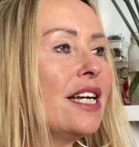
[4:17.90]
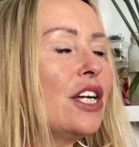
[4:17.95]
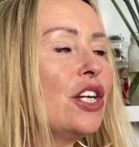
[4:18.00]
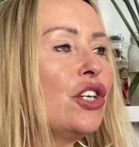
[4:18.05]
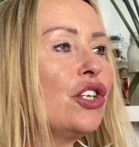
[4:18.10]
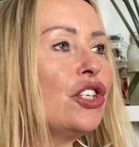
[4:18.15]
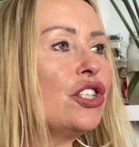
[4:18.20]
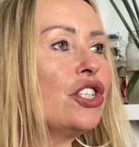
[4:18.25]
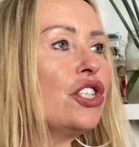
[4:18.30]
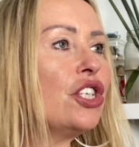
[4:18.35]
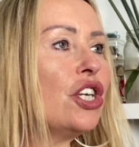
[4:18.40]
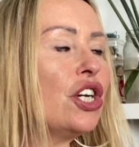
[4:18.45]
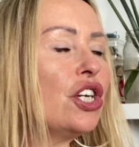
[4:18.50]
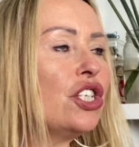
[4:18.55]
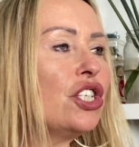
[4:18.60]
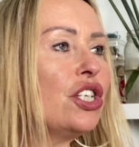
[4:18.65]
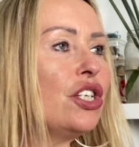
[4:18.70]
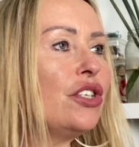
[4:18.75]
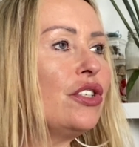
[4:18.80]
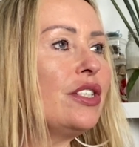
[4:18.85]
not
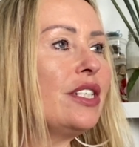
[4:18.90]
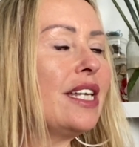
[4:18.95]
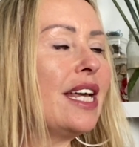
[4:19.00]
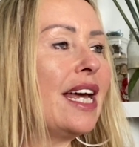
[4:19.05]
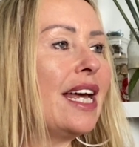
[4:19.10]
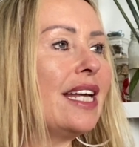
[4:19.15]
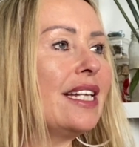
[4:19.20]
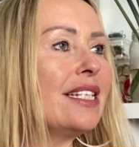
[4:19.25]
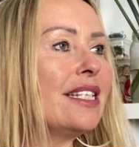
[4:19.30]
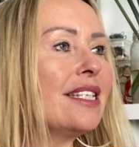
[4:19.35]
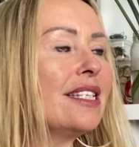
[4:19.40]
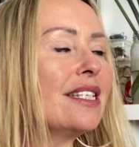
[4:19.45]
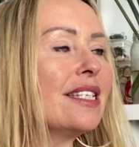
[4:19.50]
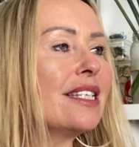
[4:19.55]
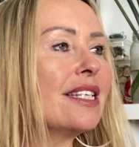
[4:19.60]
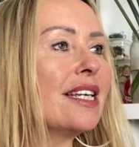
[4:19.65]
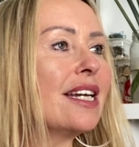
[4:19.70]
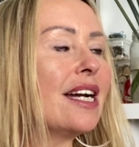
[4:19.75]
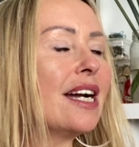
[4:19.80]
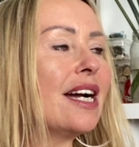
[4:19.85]
Seage Lutens.
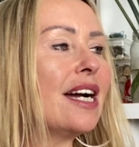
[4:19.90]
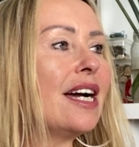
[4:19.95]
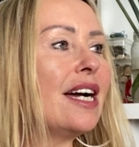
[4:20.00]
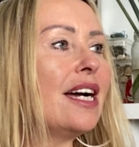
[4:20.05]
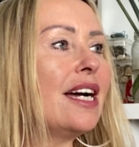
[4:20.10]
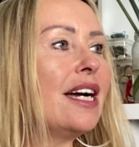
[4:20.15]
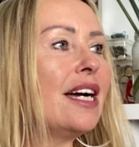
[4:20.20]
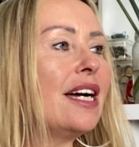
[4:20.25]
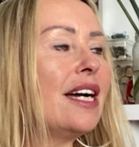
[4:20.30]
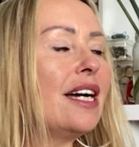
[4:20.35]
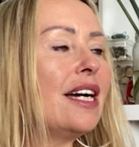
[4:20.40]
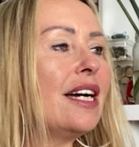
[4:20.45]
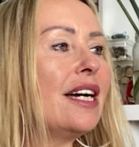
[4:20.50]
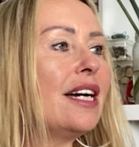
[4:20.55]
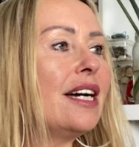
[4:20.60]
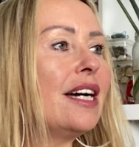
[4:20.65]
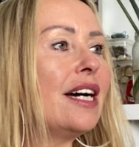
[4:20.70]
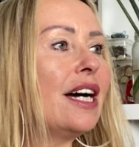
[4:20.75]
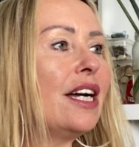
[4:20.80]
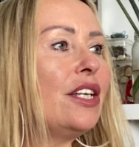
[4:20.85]

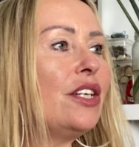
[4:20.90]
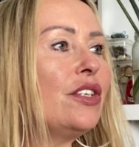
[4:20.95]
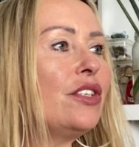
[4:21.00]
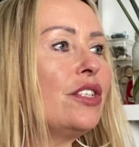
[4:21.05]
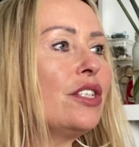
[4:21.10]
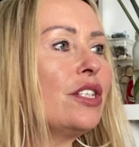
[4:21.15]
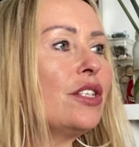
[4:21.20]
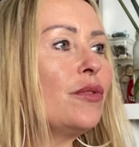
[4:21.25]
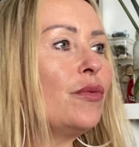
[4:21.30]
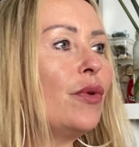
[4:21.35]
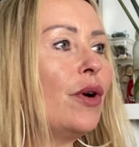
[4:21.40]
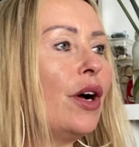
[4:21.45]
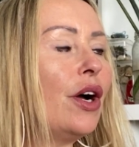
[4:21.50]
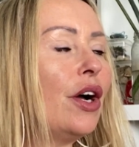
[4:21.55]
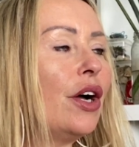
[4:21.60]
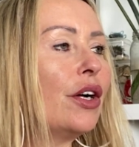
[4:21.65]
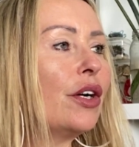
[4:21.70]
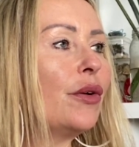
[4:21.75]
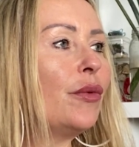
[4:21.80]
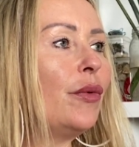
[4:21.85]
I used to
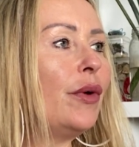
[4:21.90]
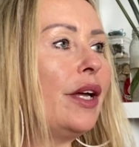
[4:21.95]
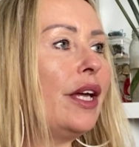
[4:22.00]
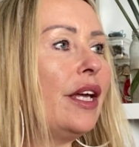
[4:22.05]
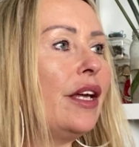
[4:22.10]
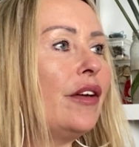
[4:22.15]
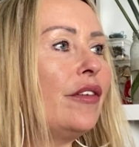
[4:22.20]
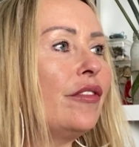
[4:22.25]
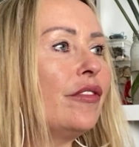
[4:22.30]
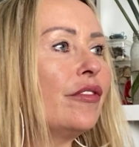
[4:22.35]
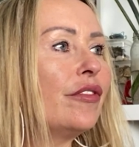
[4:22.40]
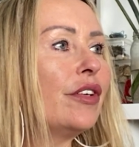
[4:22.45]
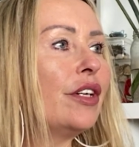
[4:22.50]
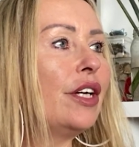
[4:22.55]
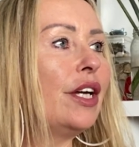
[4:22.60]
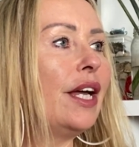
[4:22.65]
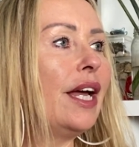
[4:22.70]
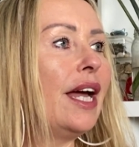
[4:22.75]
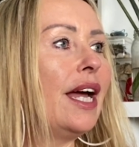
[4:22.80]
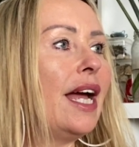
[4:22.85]
work with
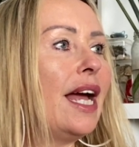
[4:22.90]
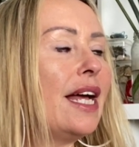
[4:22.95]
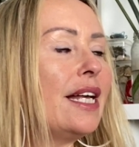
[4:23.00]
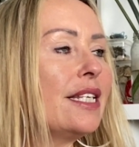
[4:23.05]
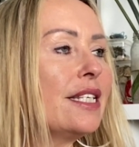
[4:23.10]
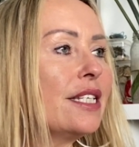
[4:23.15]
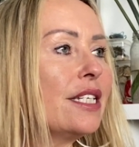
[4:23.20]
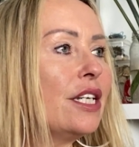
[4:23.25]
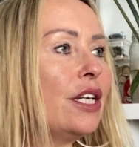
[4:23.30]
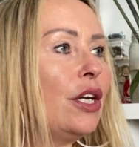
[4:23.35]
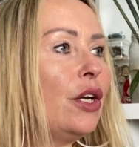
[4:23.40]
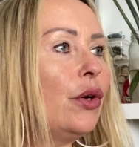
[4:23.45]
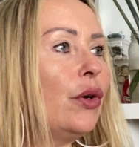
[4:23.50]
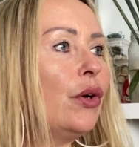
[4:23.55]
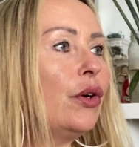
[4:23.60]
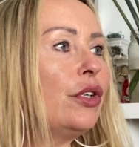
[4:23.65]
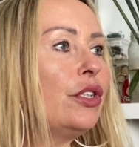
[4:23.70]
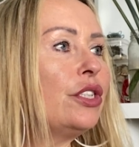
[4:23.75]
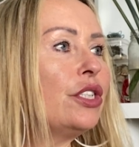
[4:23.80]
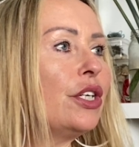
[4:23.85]
Estee
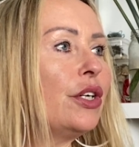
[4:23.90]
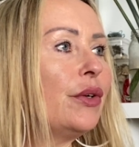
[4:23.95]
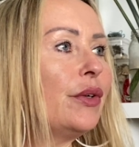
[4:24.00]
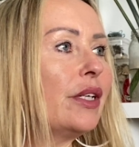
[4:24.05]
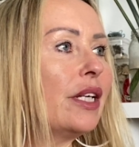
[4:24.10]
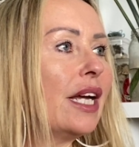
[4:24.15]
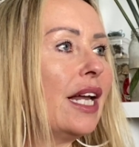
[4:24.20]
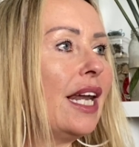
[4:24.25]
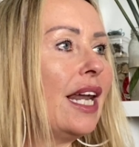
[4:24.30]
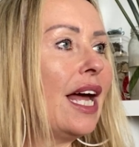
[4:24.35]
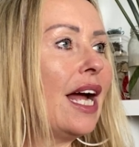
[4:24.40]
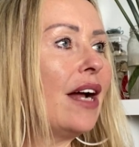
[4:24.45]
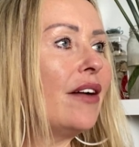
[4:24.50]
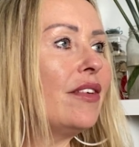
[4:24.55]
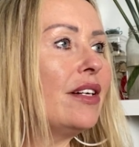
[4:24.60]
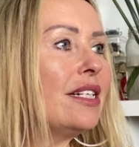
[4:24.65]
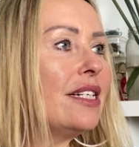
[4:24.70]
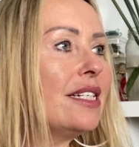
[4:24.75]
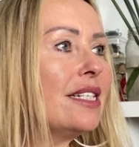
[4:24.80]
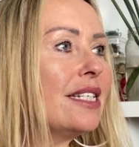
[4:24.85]
Lauder and
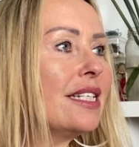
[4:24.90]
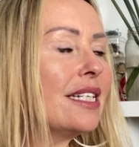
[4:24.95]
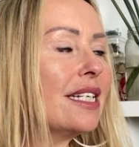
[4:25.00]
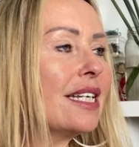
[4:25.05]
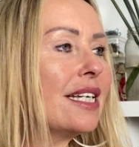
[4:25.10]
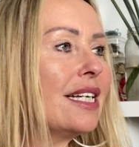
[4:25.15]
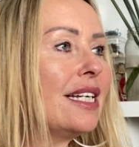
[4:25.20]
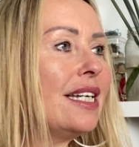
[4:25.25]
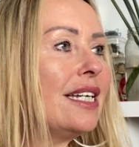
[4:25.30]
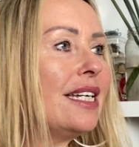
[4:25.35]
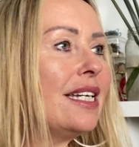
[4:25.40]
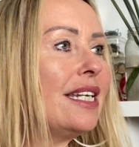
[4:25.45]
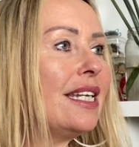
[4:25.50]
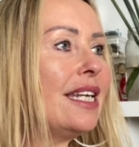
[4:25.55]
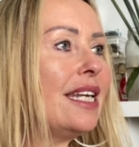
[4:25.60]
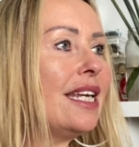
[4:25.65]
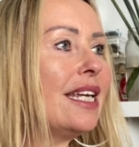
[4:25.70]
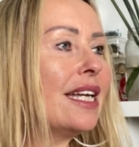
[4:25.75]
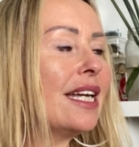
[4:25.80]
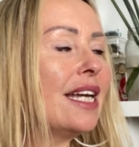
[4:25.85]
Clarins and
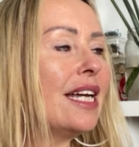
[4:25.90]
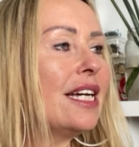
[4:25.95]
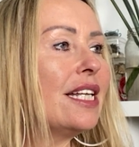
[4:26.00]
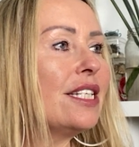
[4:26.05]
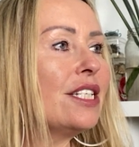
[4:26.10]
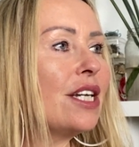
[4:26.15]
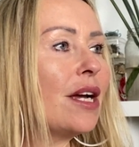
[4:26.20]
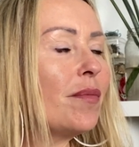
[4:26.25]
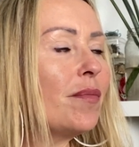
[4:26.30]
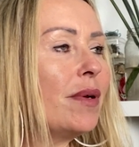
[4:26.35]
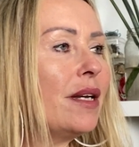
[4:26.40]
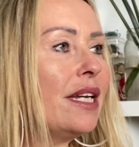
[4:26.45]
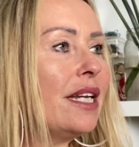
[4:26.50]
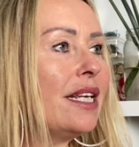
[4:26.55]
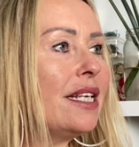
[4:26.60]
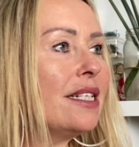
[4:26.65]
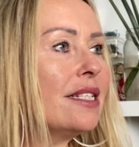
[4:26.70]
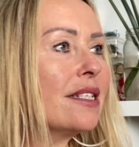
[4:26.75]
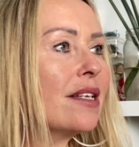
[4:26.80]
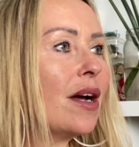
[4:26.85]
Clinique,
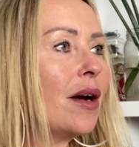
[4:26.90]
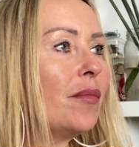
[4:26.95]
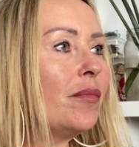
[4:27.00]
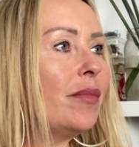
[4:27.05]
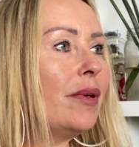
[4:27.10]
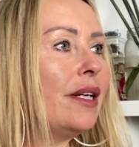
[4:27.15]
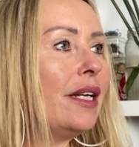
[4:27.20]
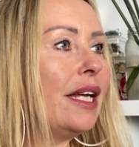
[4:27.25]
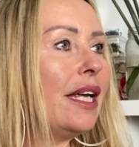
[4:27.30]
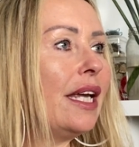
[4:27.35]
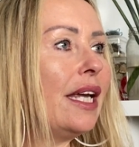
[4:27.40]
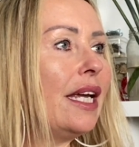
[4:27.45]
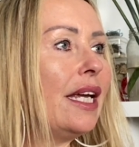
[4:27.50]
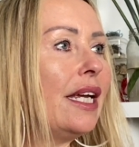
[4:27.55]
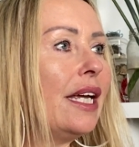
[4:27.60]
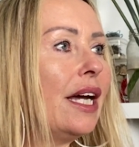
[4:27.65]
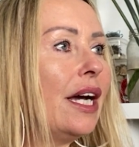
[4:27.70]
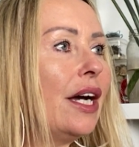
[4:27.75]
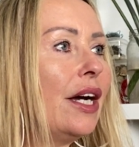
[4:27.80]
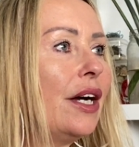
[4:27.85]
Japanese
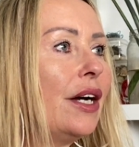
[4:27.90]
company,